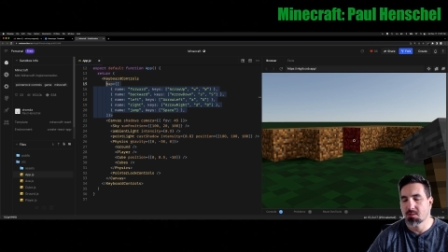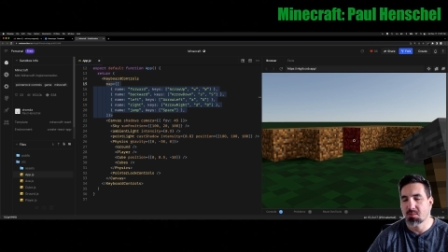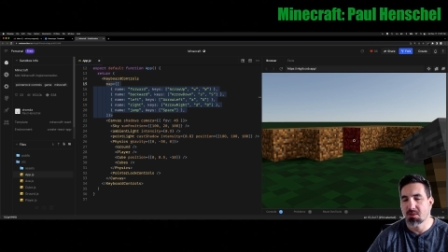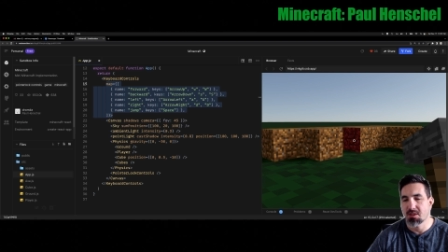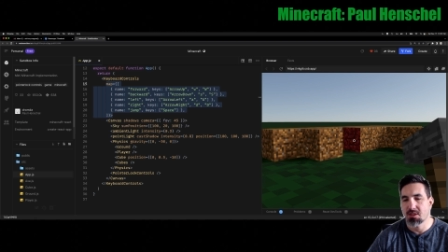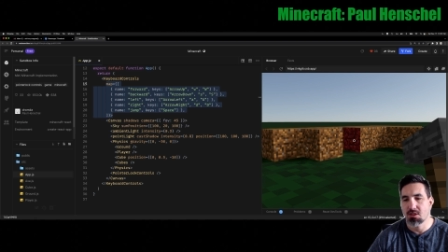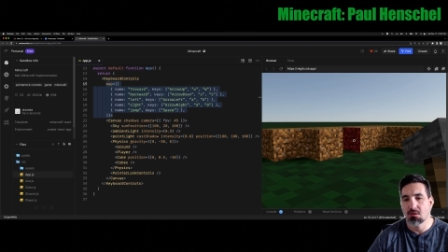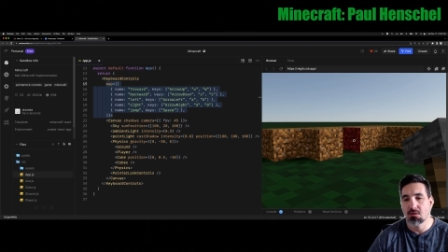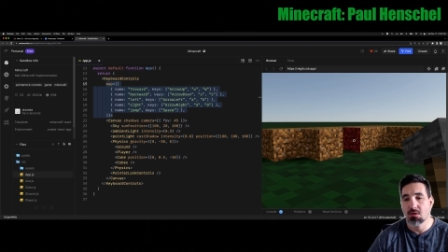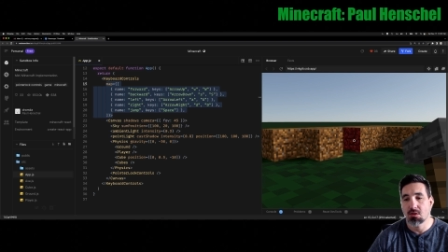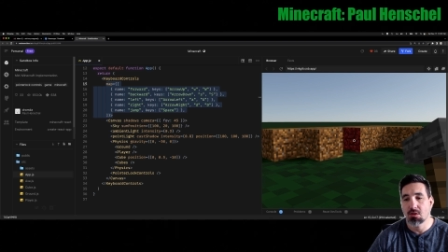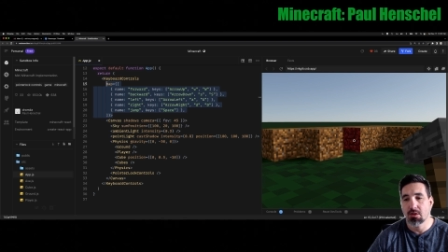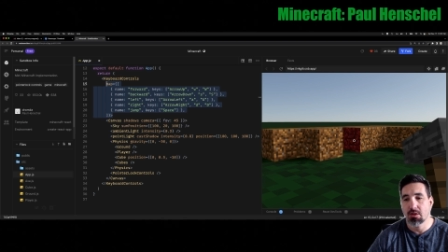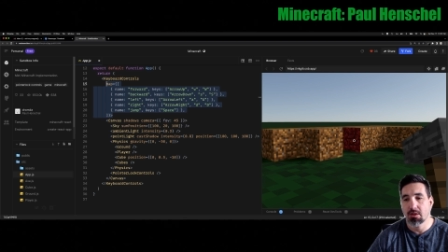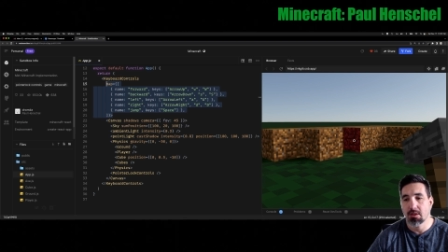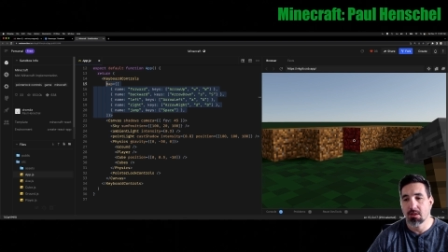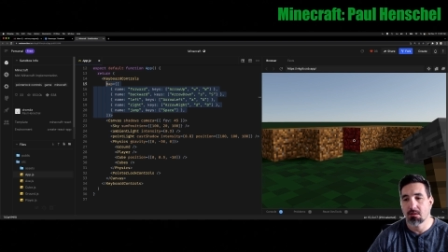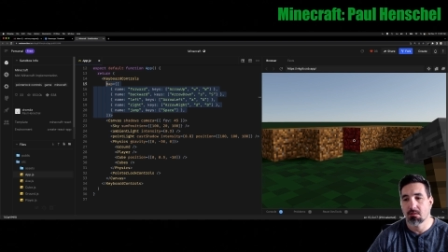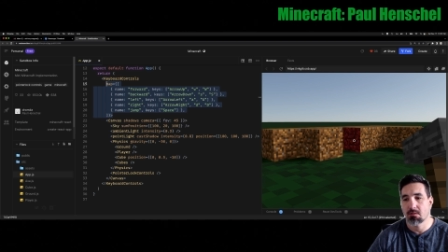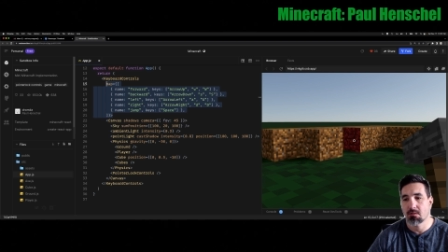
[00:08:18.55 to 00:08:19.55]
but you
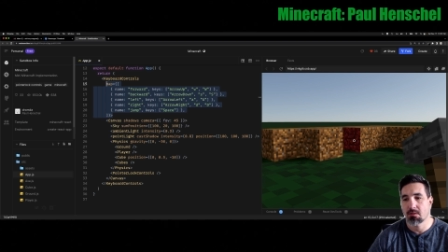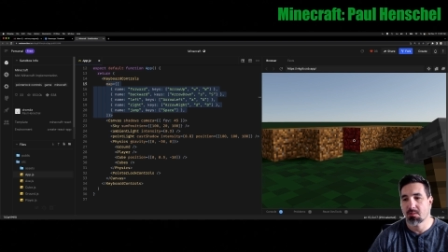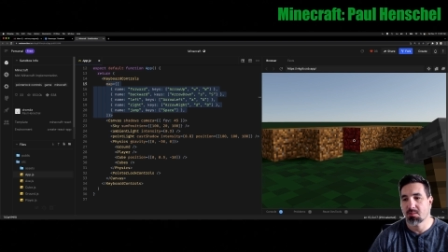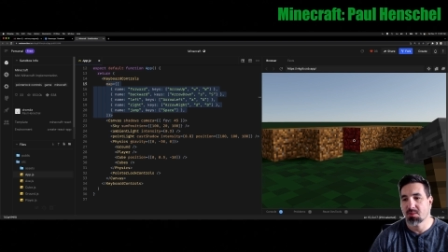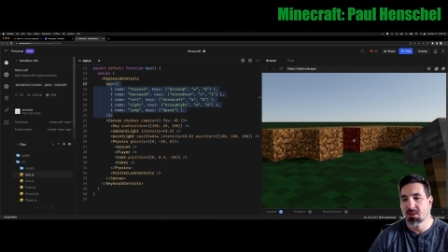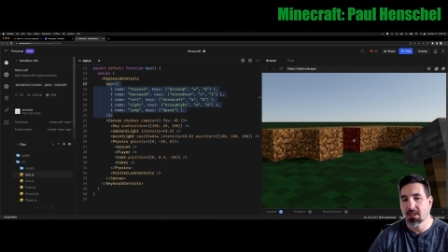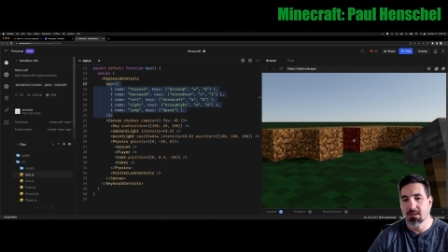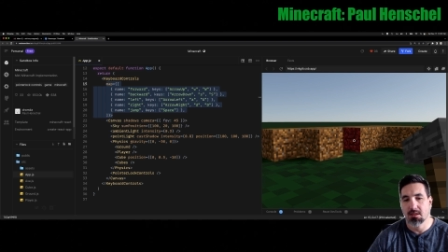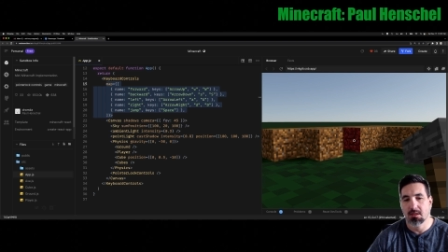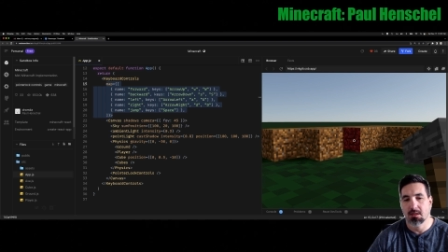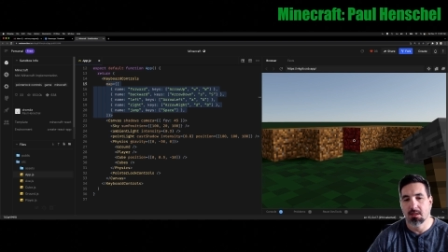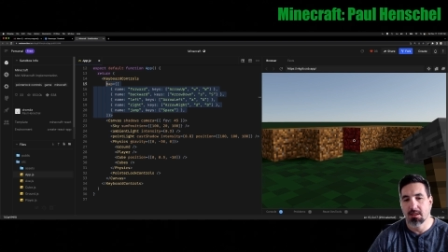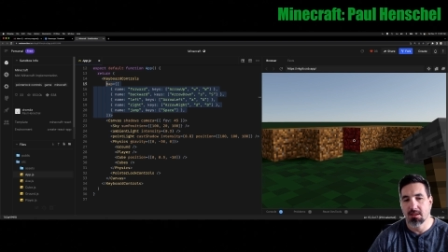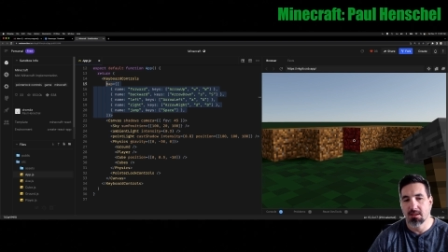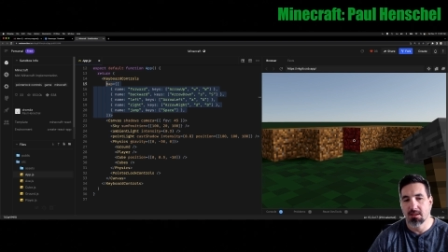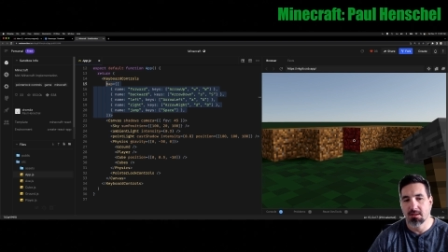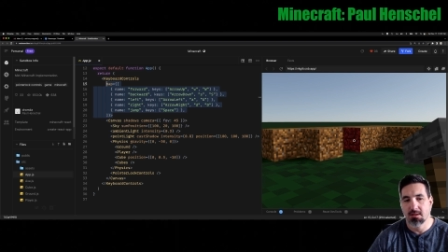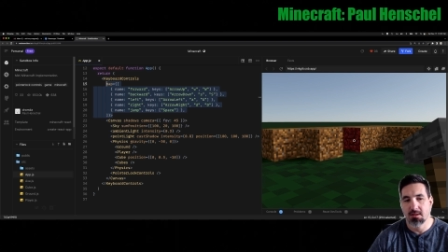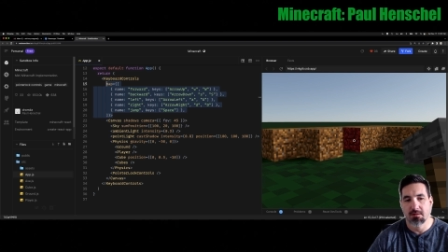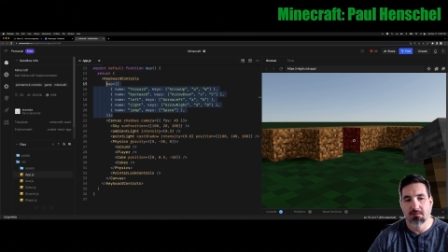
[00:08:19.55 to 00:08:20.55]
could replace a lot of
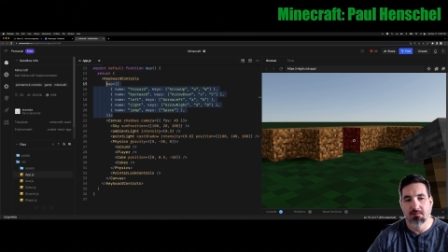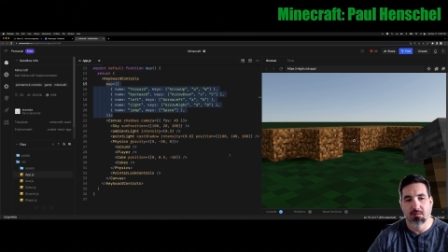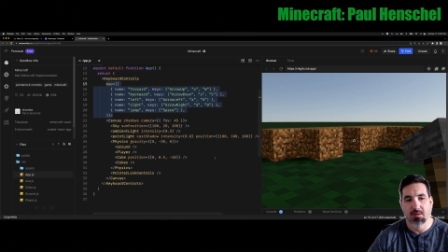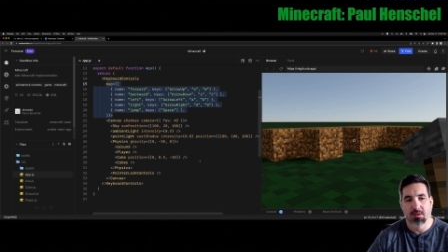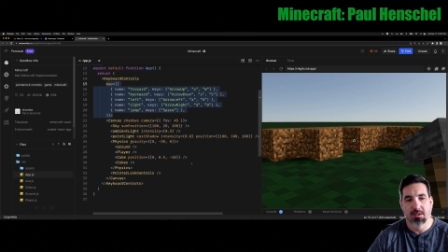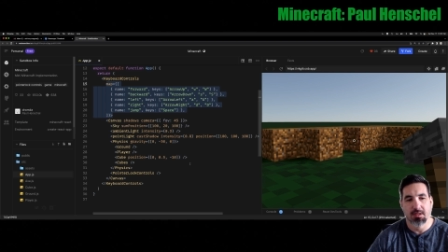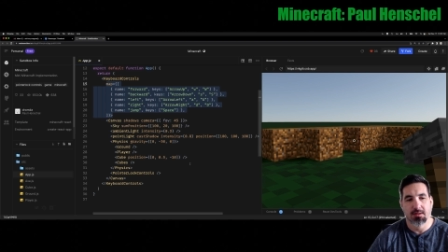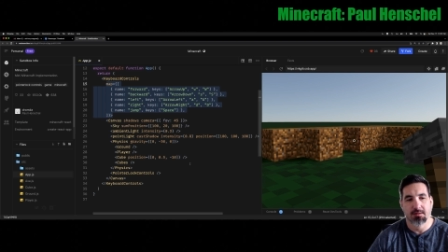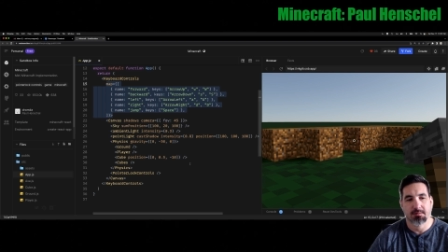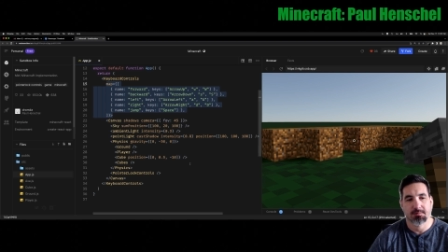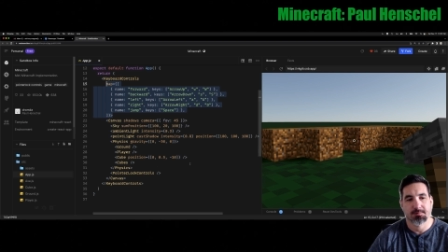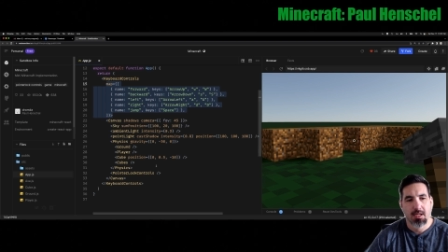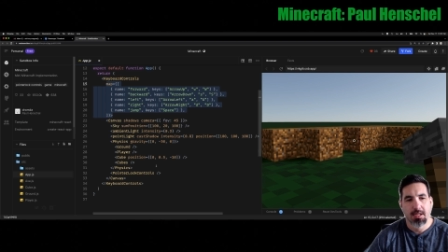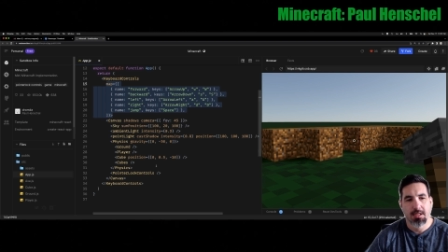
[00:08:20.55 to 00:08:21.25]
this stuff with it.